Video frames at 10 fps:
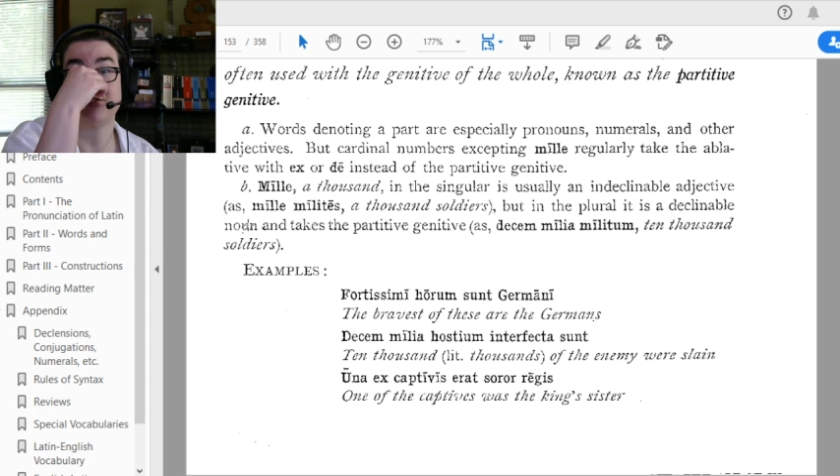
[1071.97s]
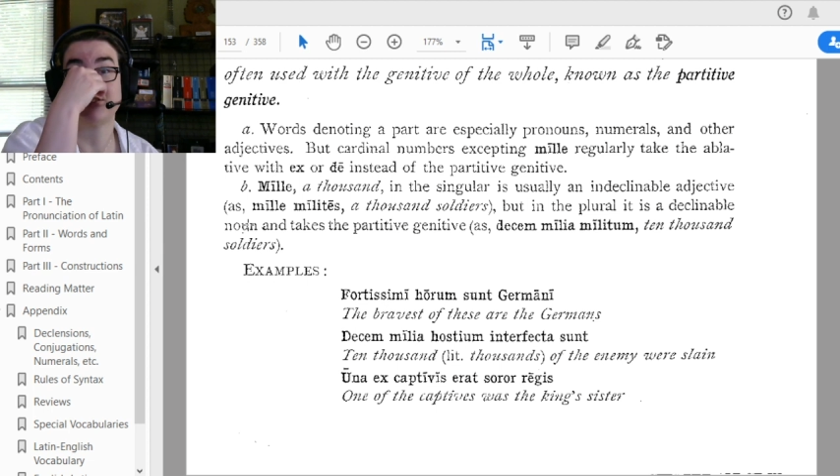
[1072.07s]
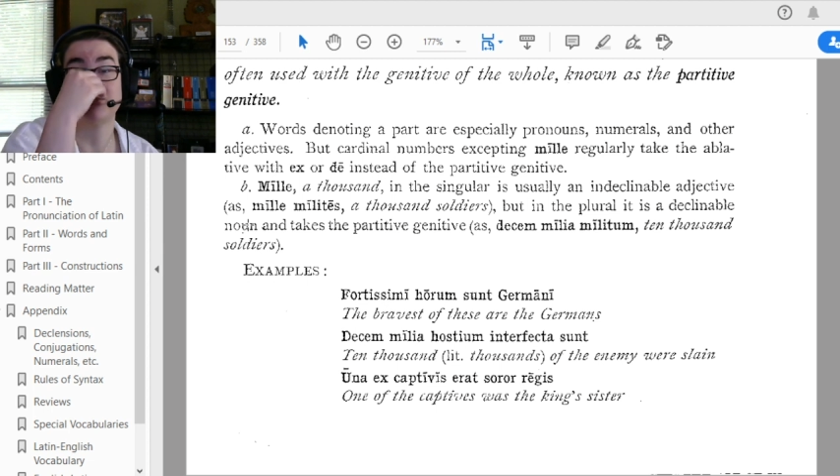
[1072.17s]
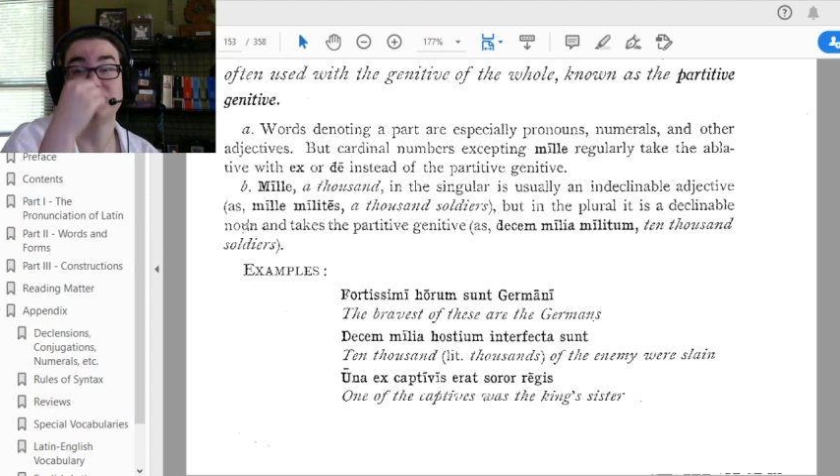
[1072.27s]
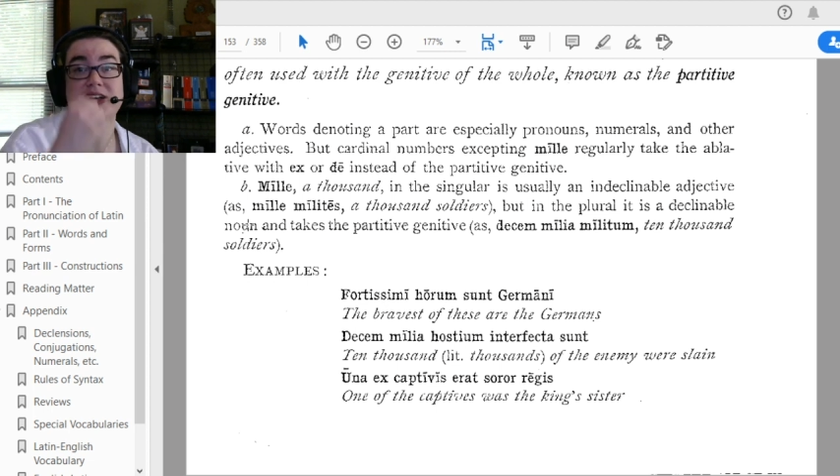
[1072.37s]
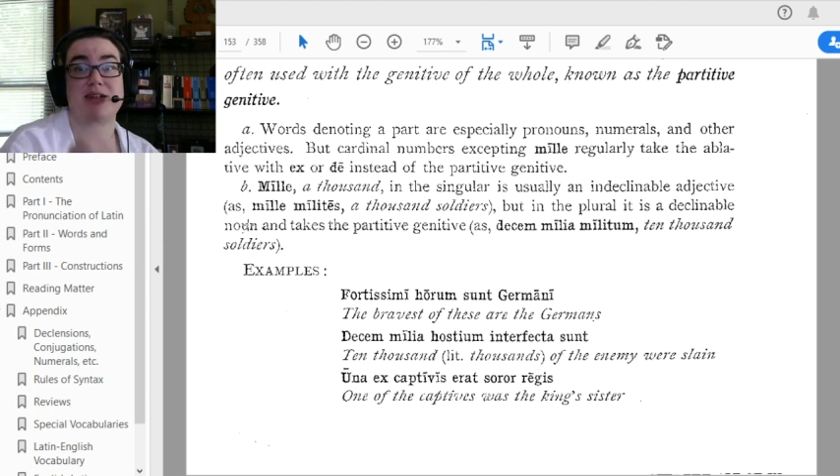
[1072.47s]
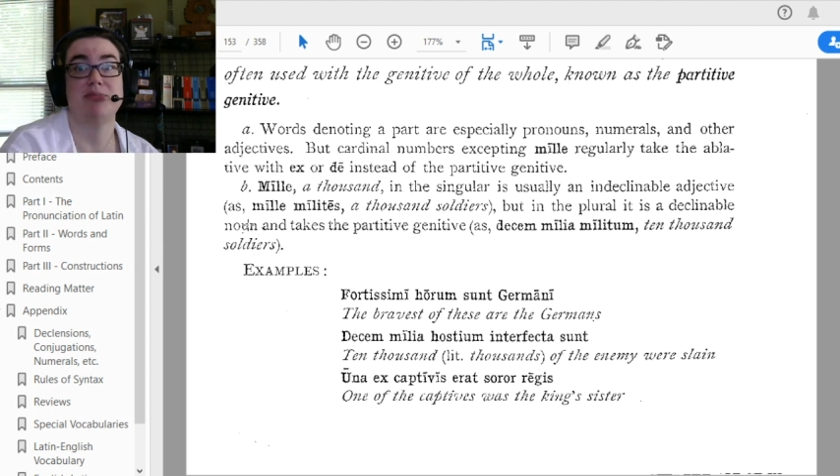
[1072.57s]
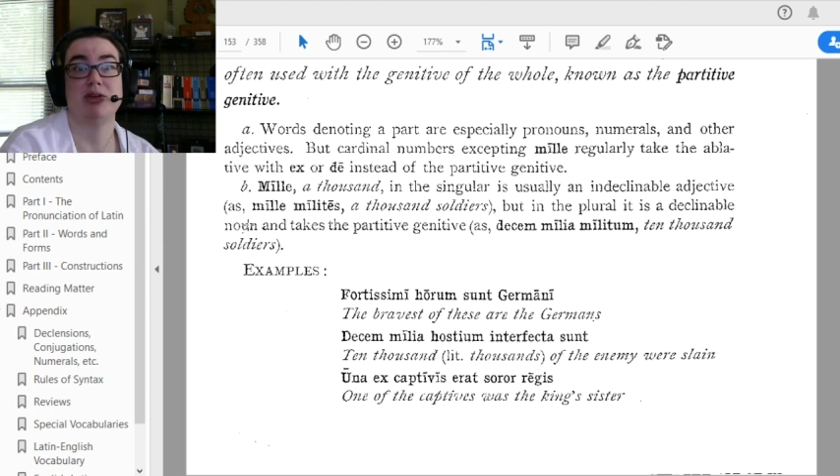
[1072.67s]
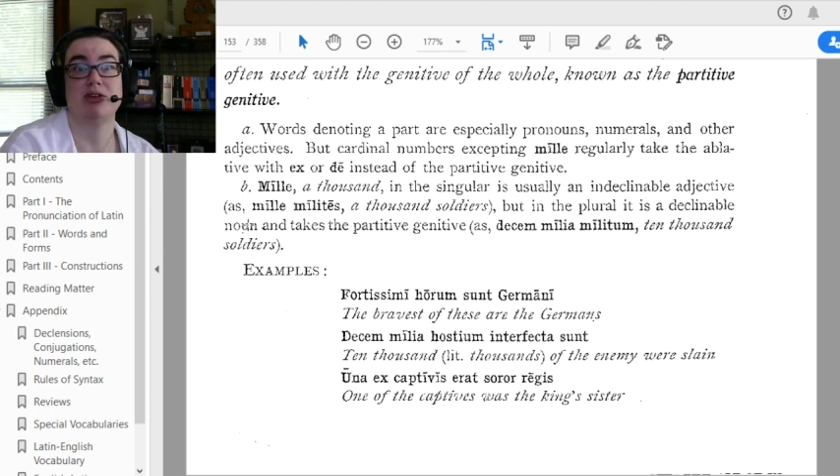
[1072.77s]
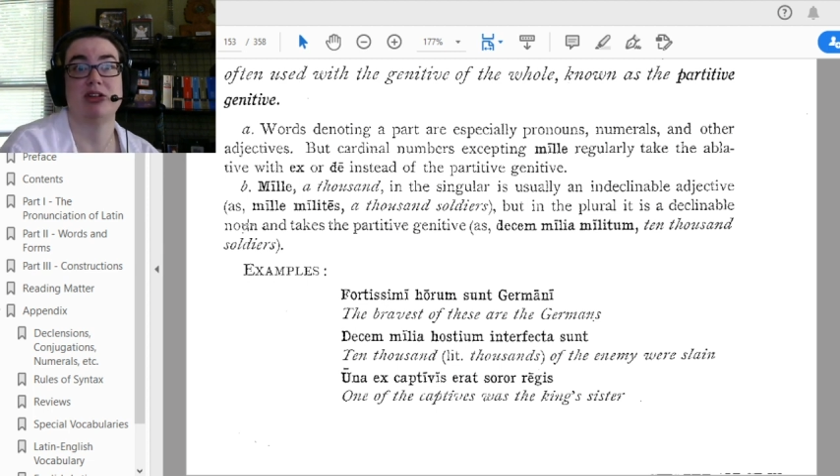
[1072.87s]
So 10
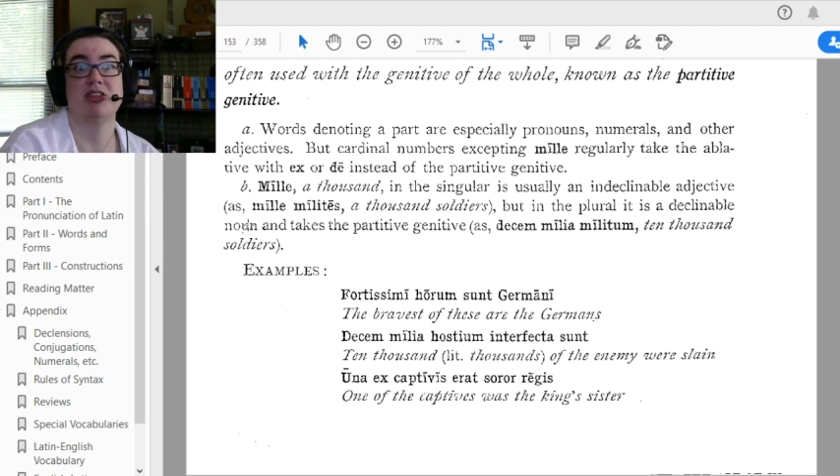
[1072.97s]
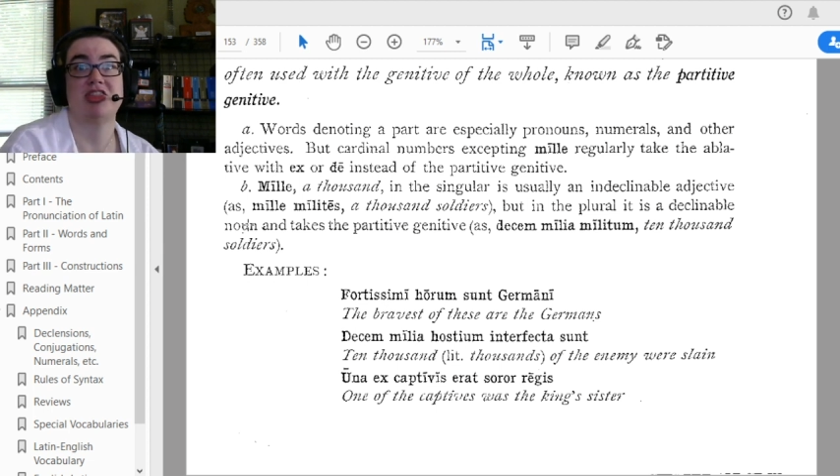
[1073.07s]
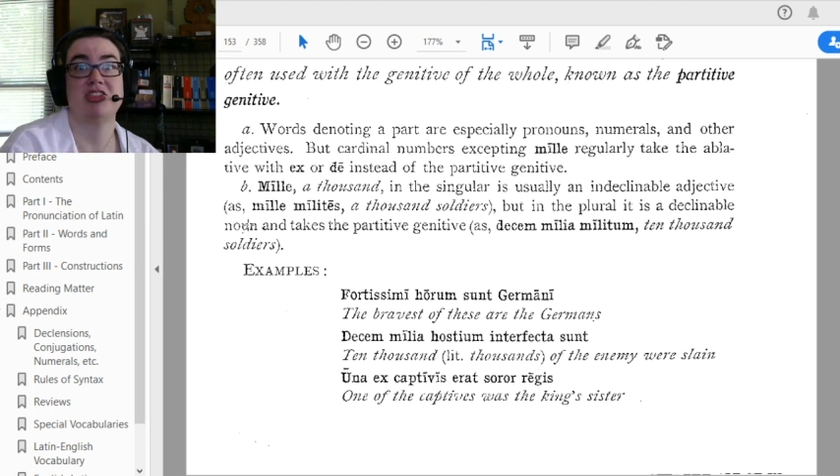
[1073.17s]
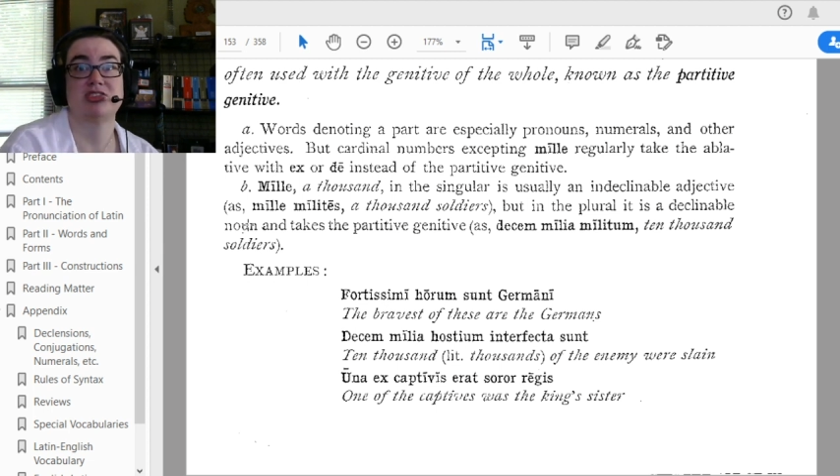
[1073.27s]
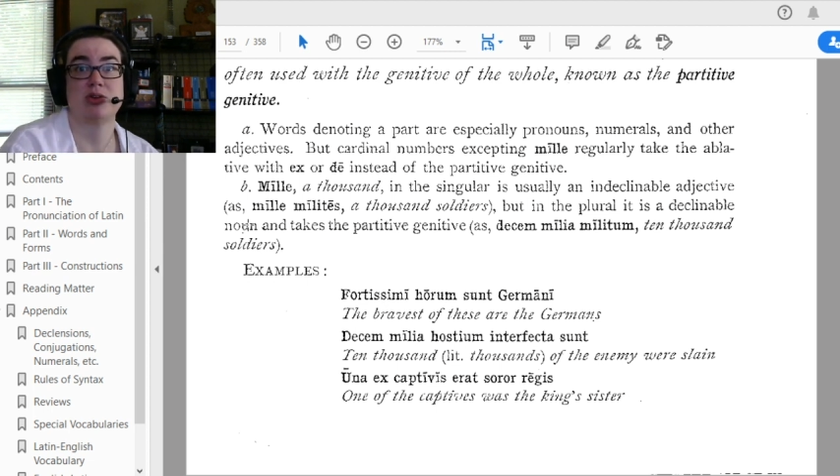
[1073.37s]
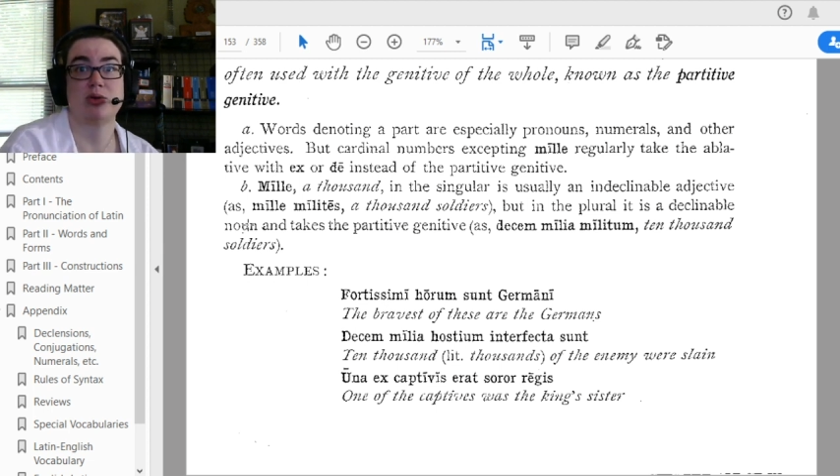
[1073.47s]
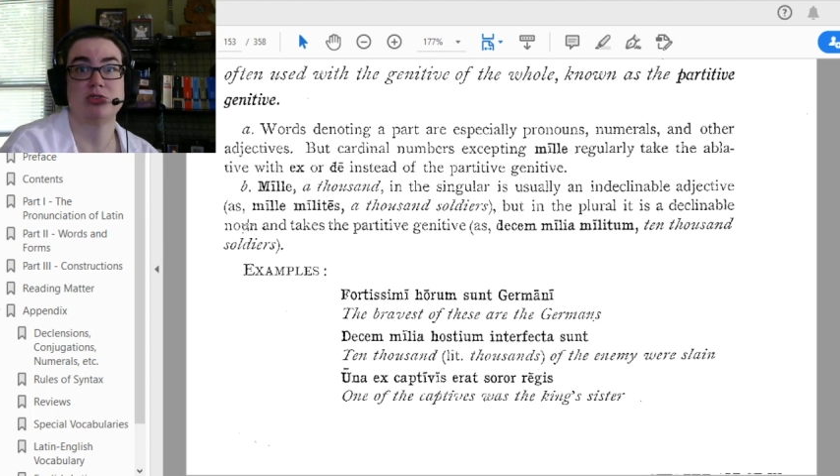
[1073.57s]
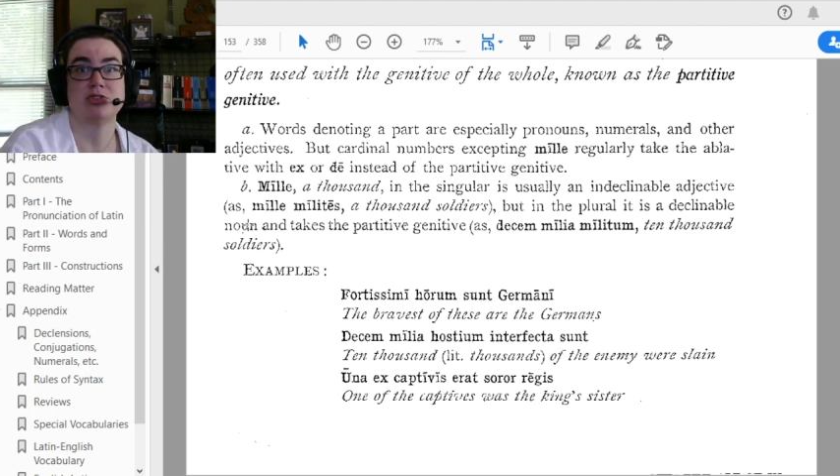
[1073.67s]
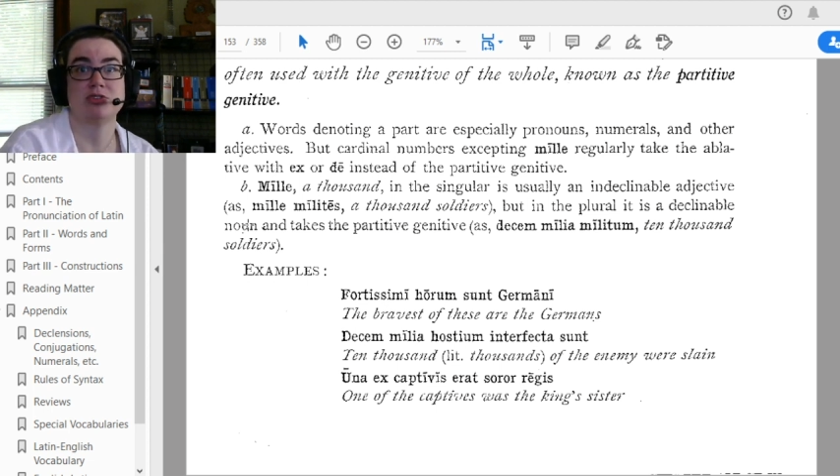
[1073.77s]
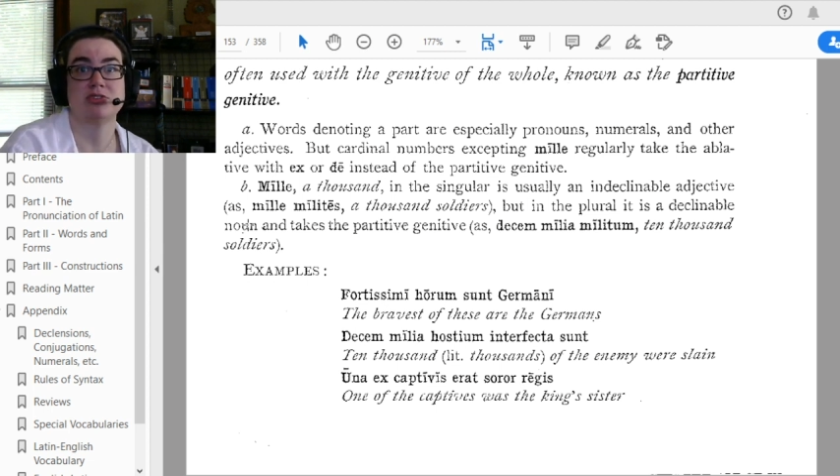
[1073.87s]
million
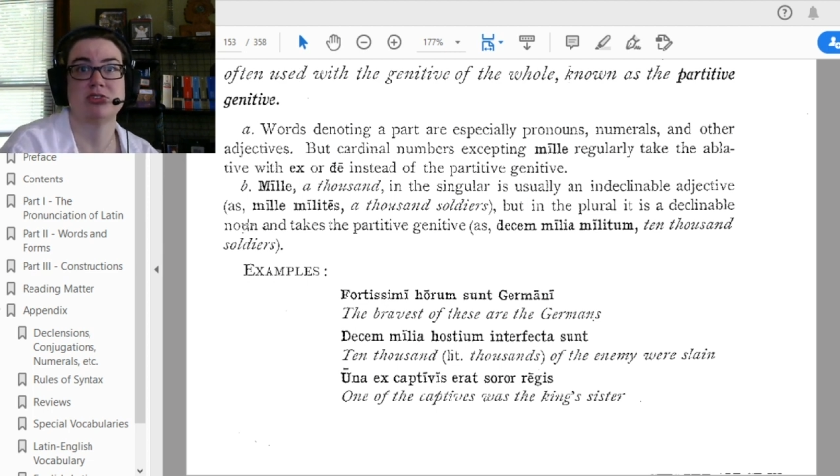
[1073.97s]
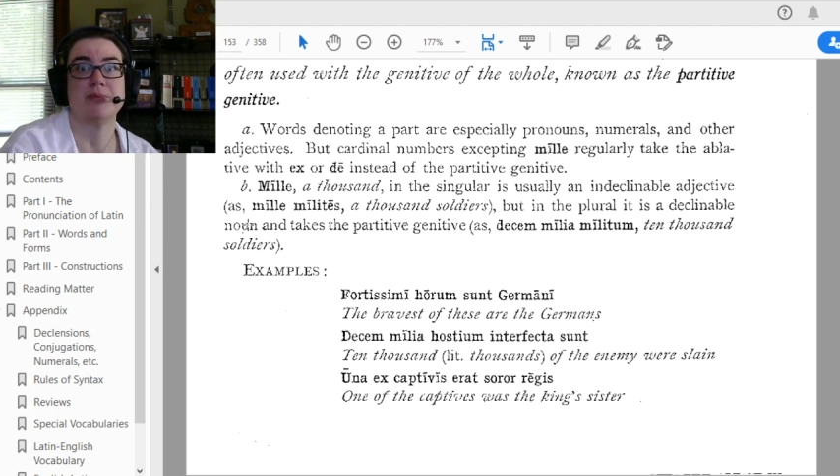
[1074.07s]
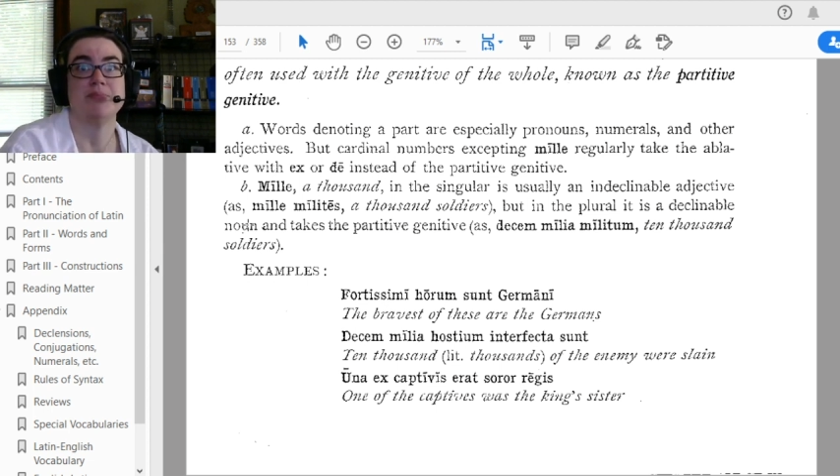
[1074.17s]
soldiers